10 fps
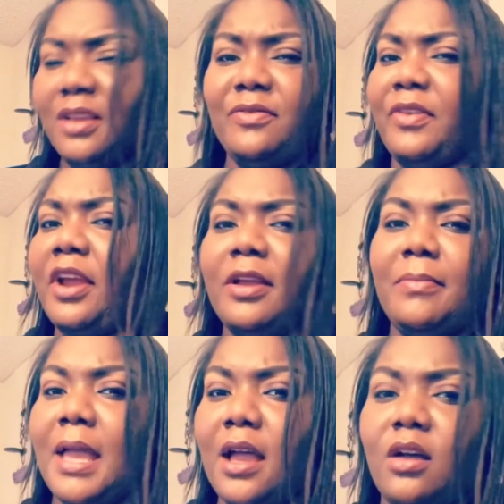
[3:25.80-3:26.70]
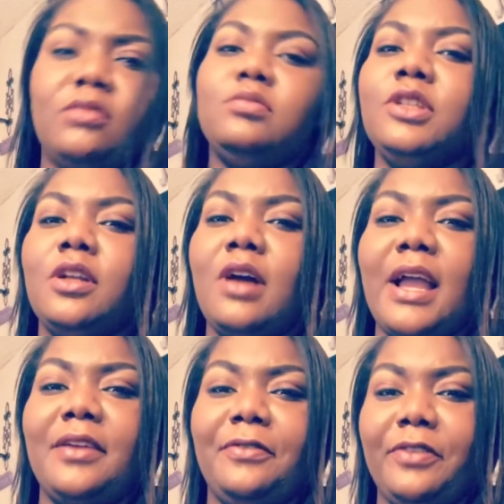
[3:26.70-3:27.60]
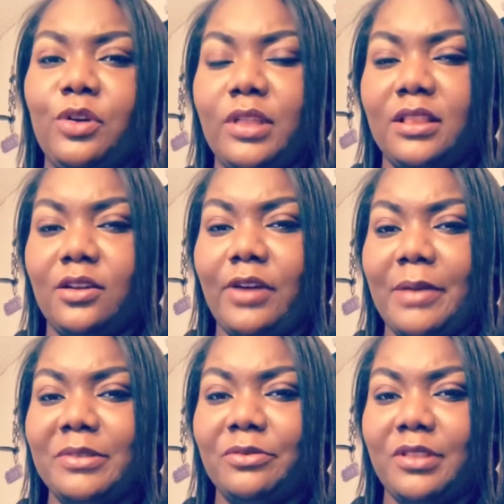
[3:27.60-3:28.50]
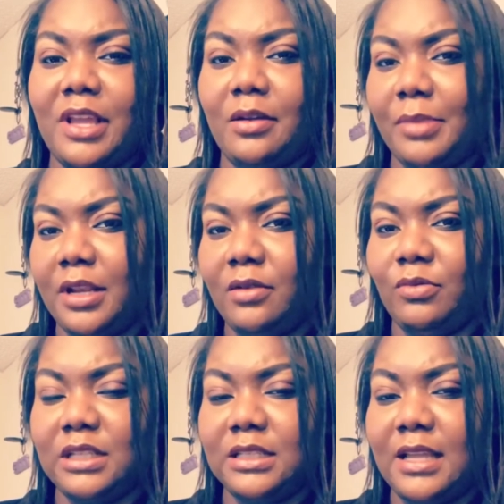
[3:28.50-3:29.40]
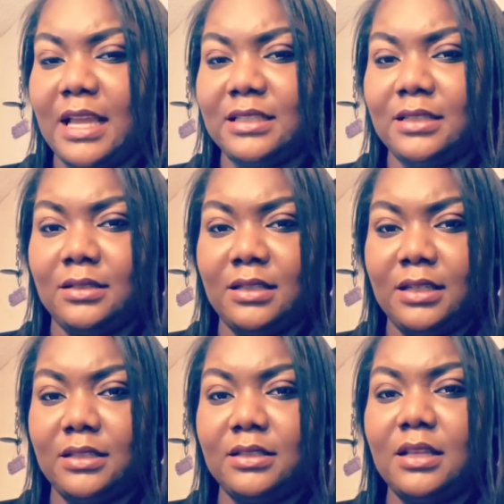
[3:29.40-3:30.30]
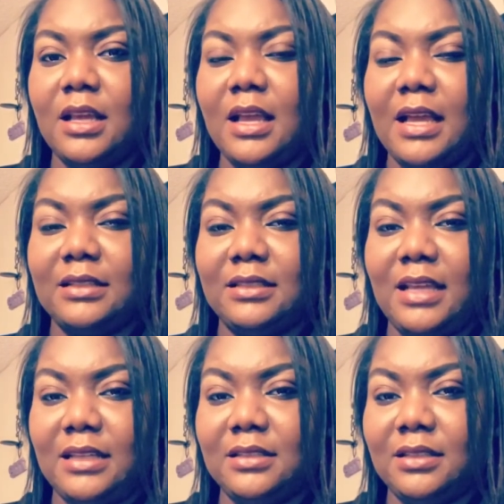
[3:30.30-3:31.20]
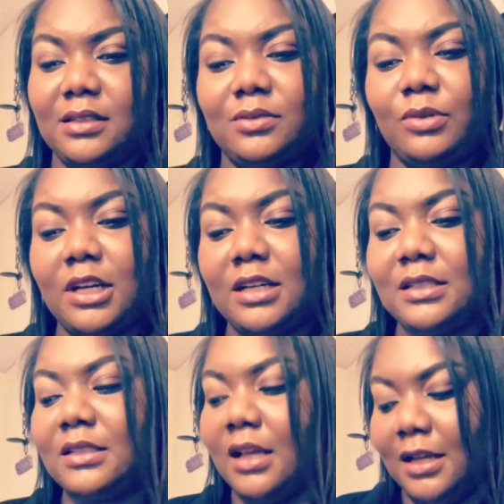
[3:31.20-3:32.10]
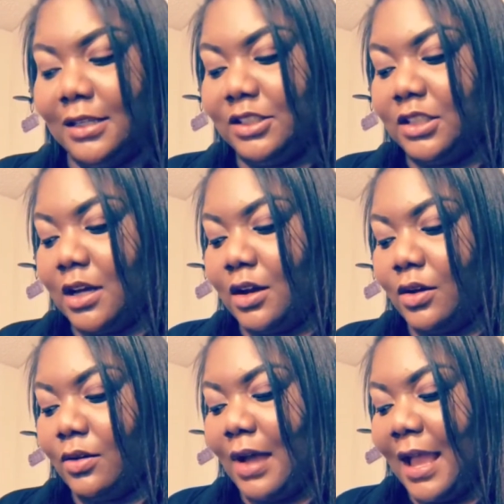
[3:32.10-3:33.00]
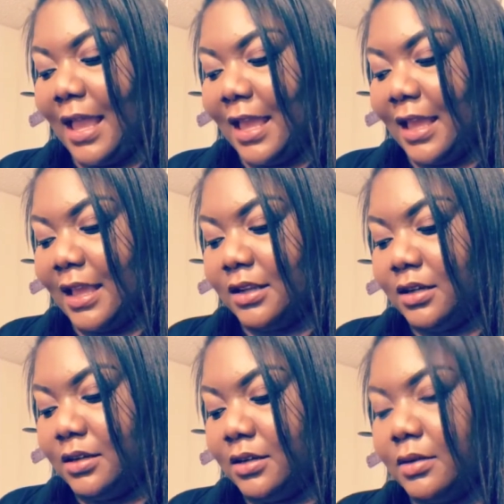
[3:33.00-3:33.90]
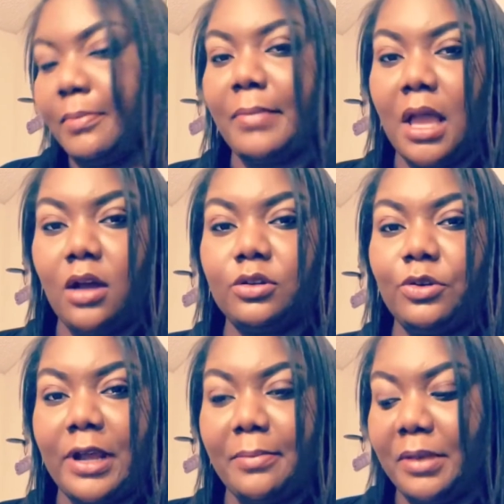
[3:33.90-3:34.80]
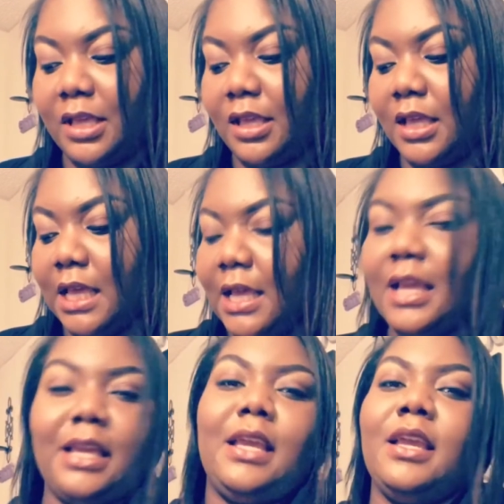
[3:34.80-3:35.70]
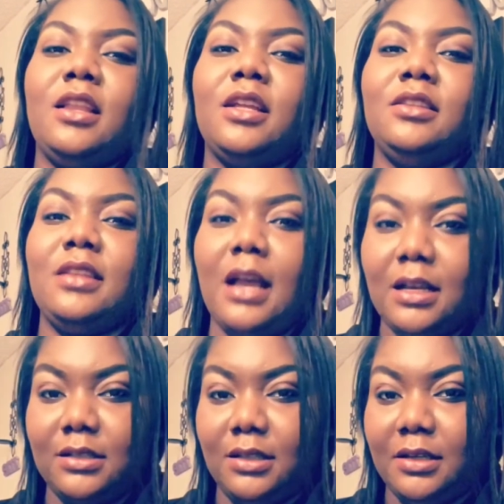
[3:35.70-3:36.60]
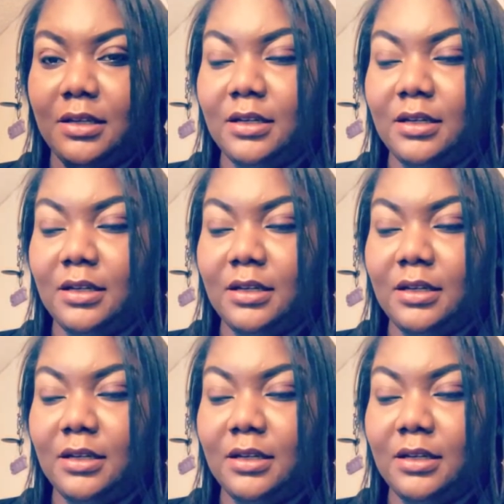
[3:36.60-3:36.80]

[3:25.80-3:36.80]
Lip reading: very mild. I can feel that the cramps were there, but it wasn't as intense as day 6 was. So I had mild cramping and nausea